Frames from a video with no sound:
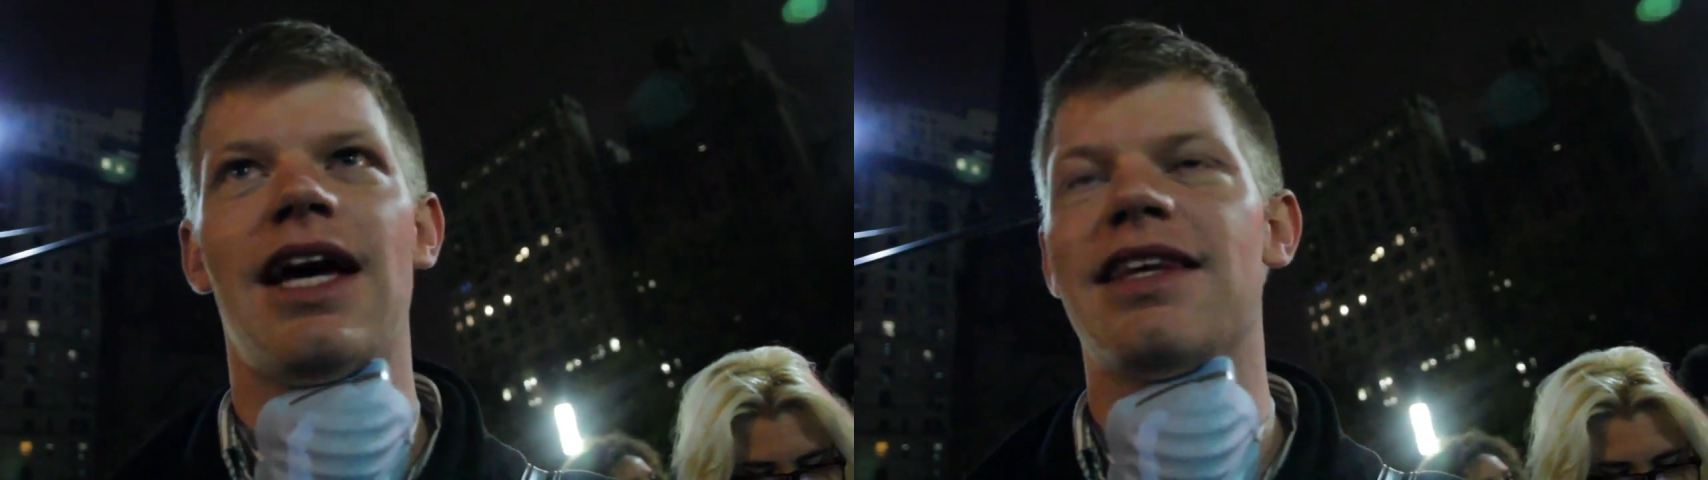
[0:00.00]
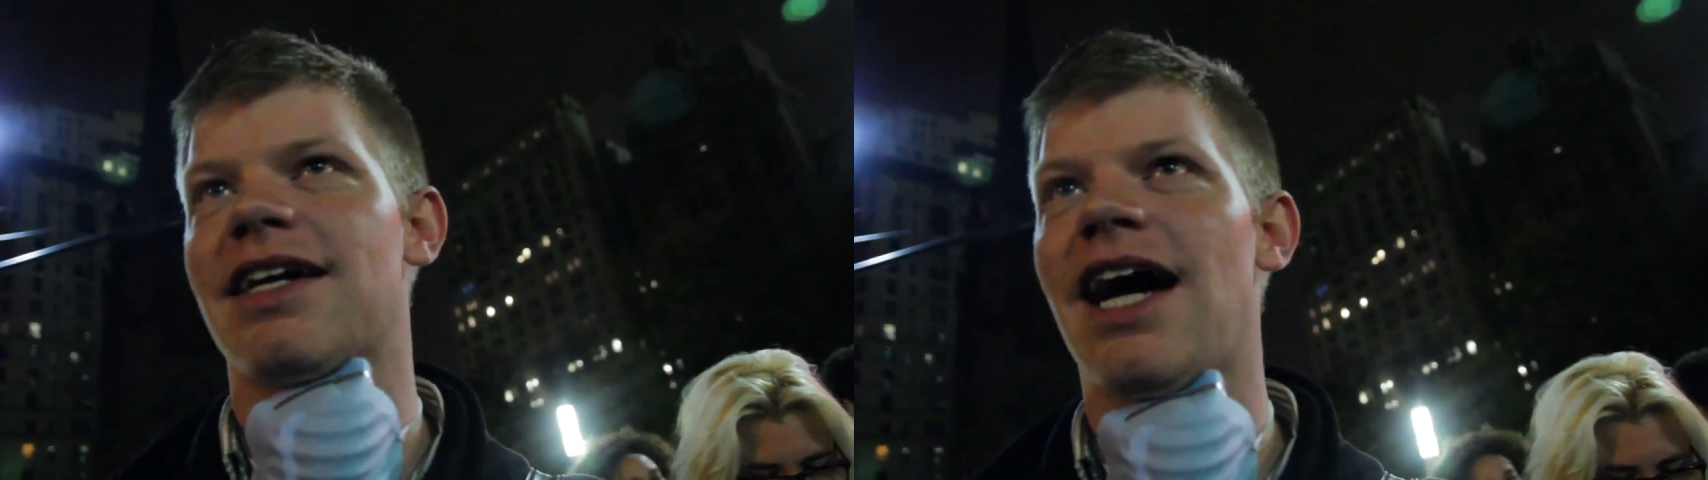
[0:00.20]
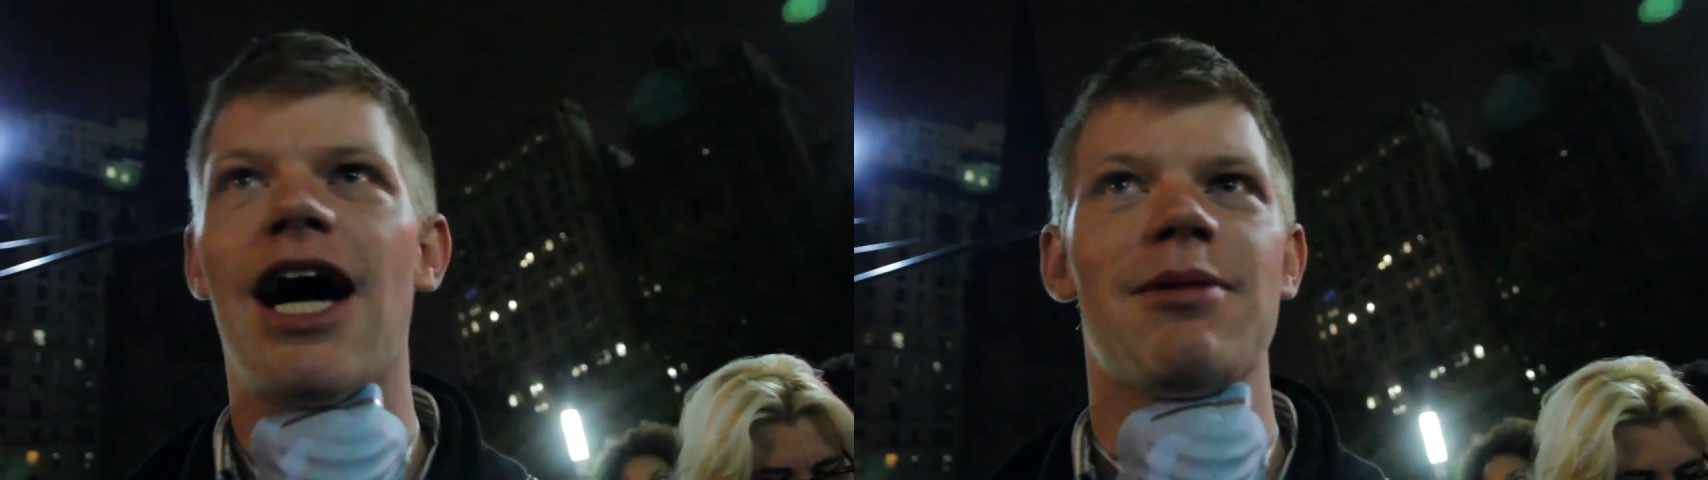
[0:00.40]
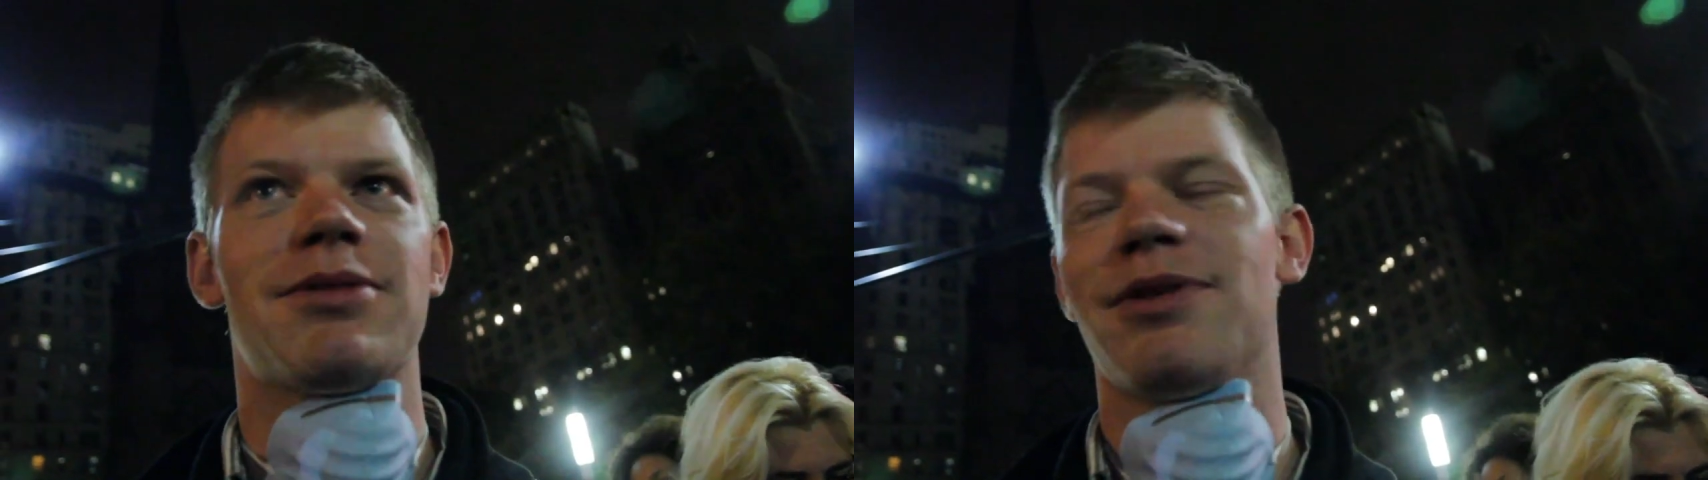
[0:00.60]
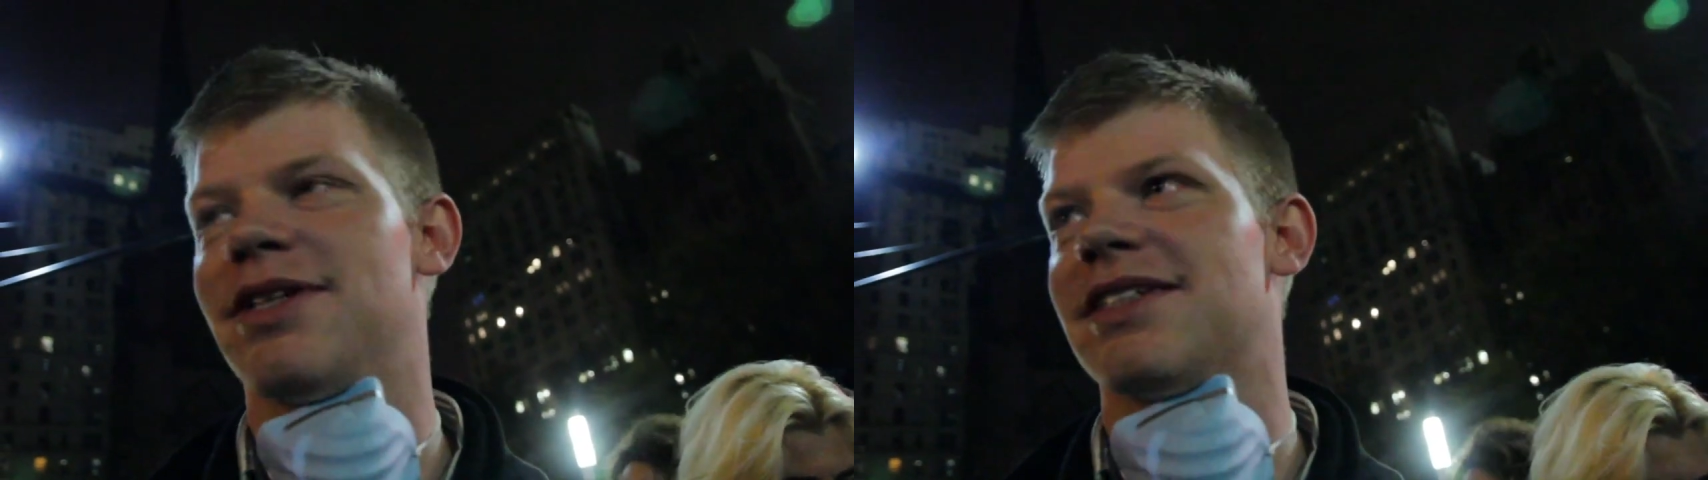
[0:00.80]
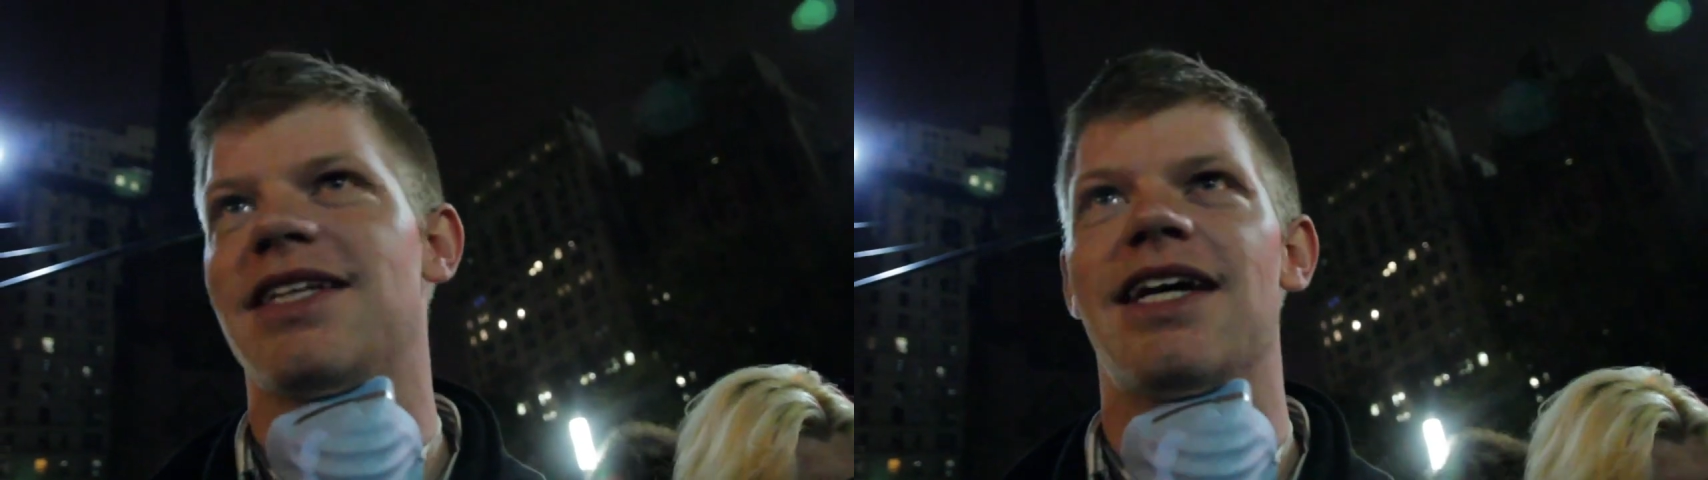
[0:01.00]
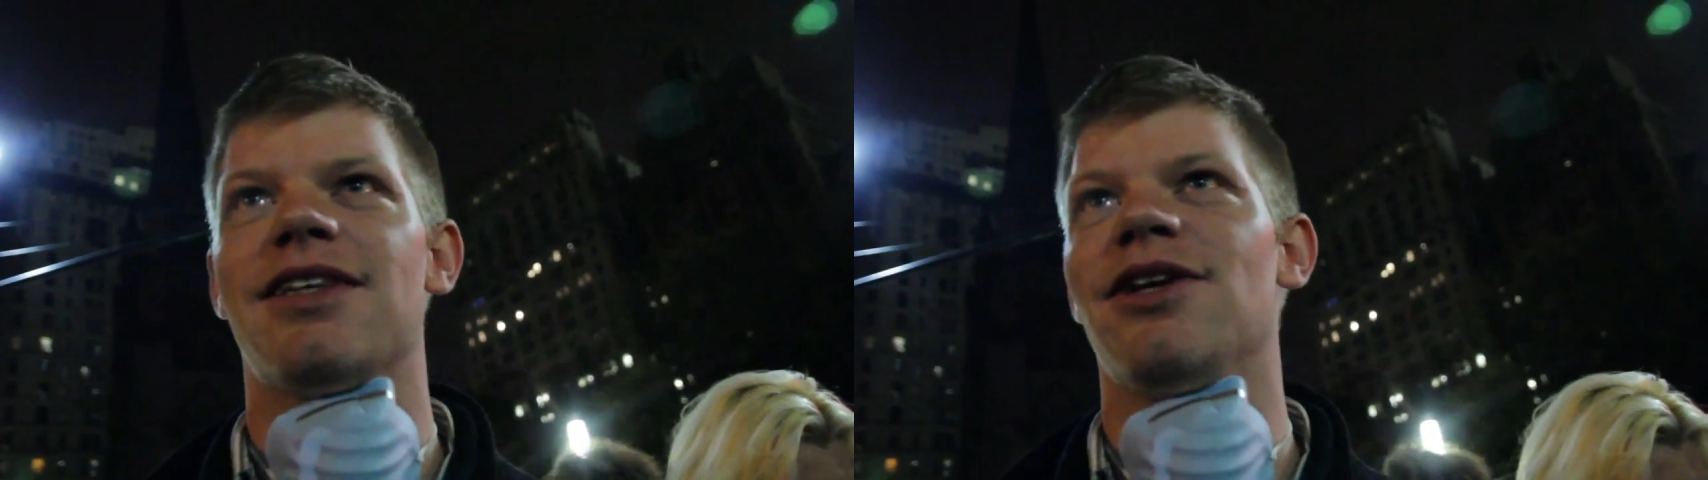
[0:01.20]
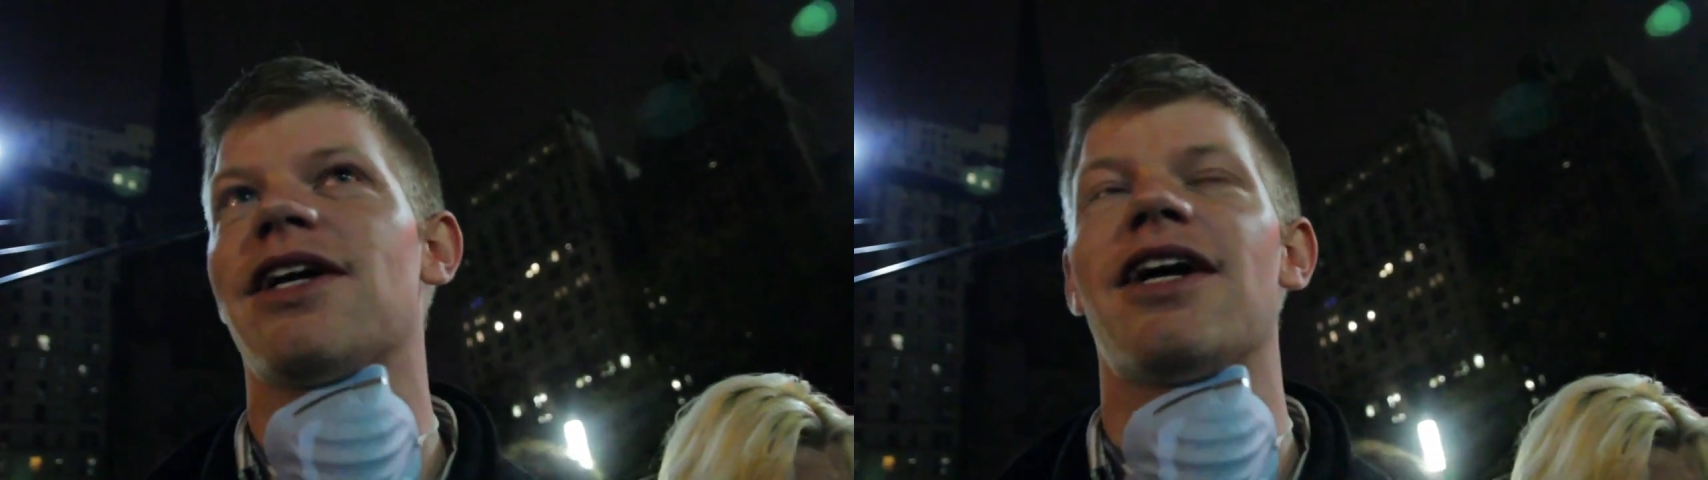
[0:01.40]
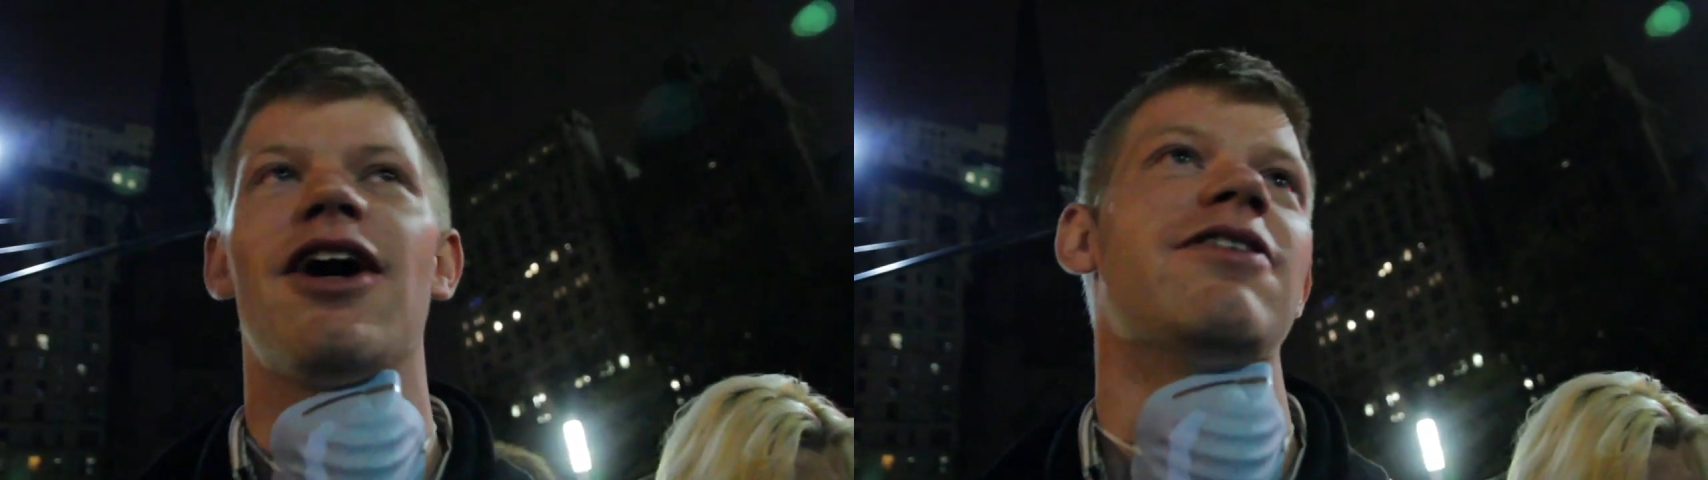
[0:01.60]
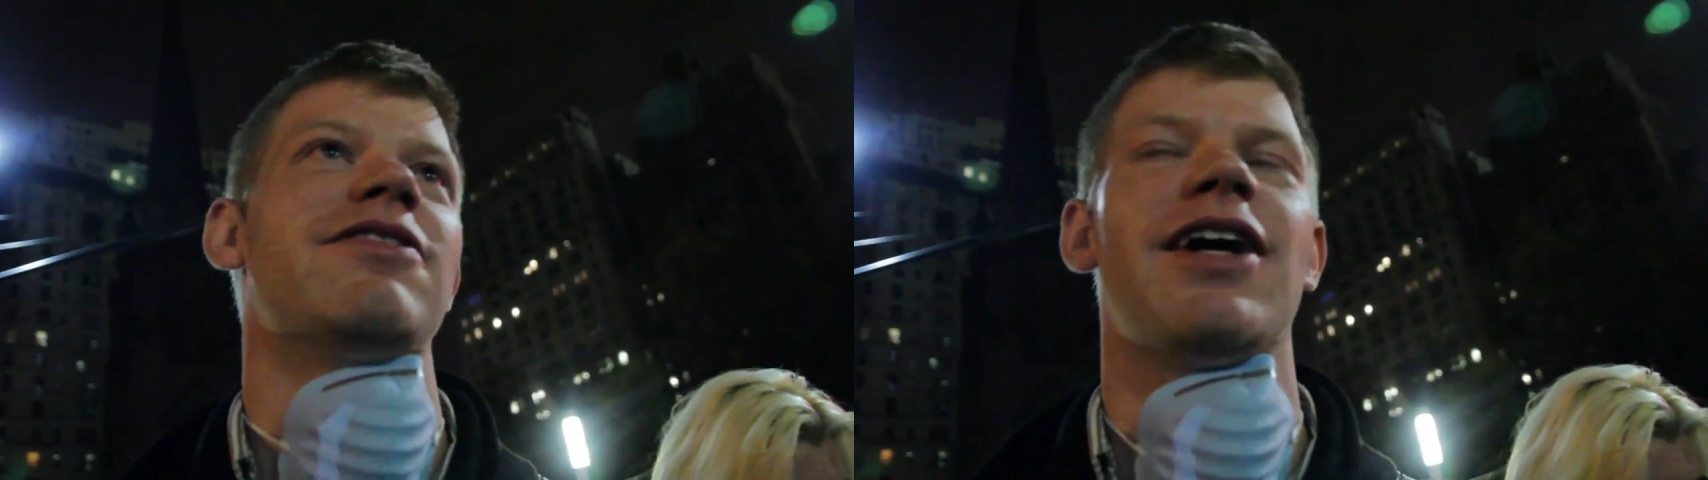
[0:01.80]
And the cops were just like looking
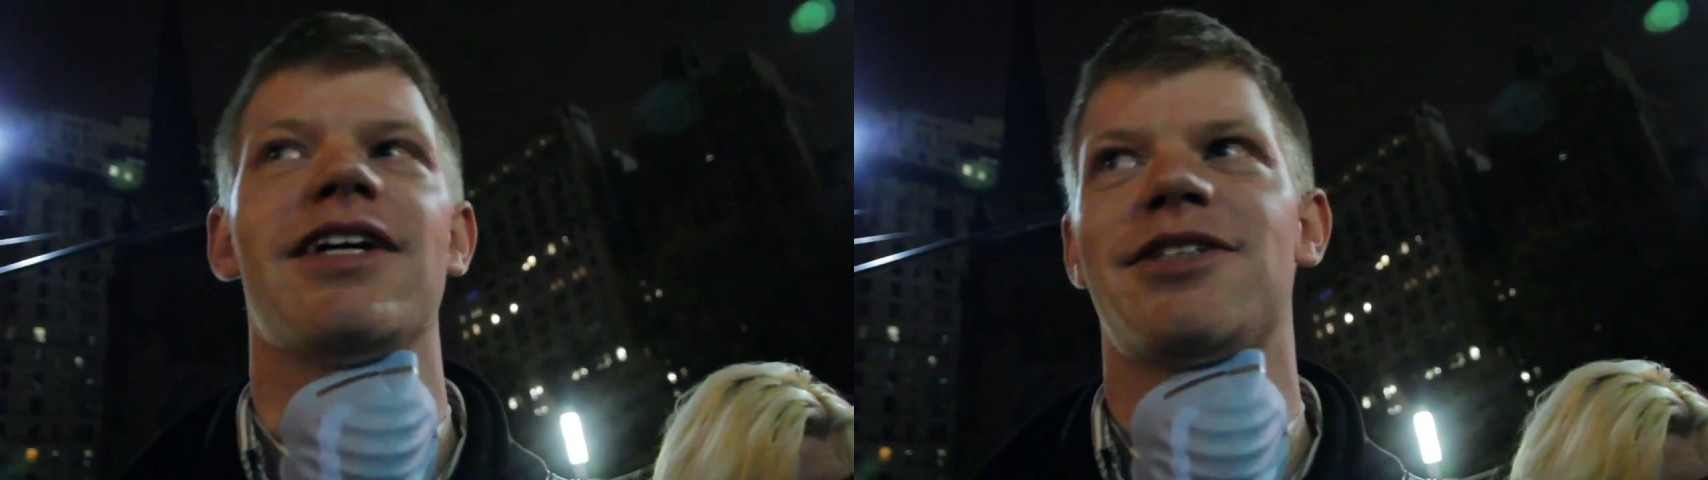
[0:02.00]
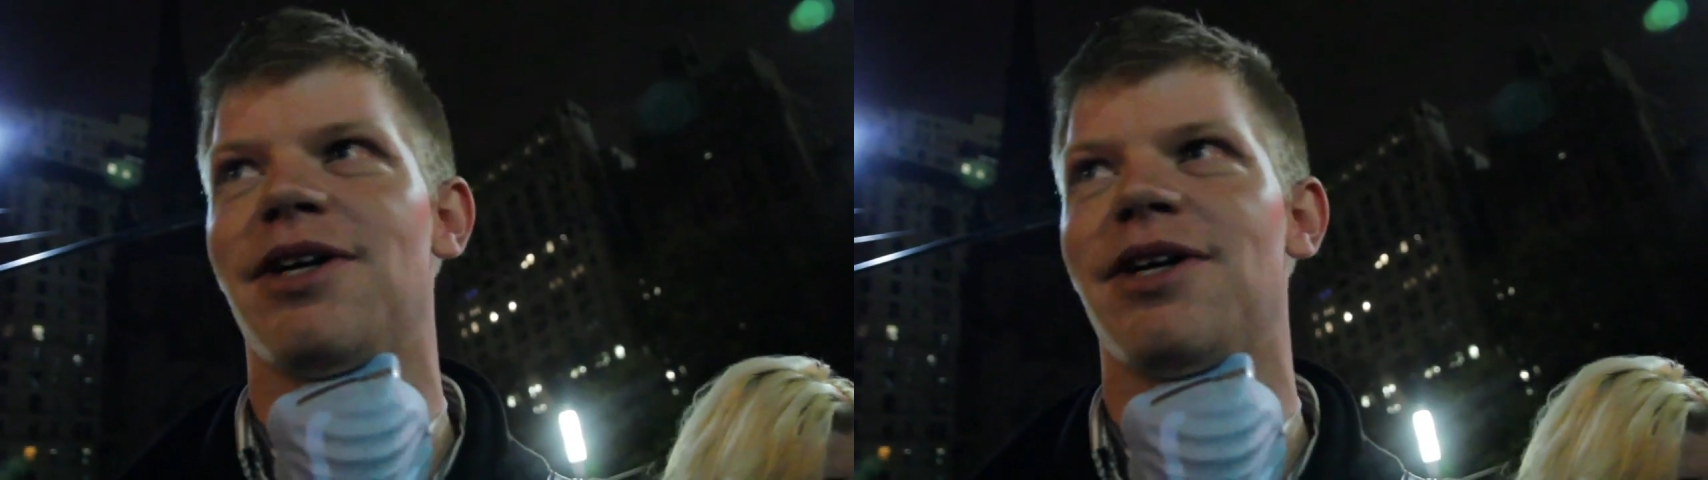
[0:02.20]
over us,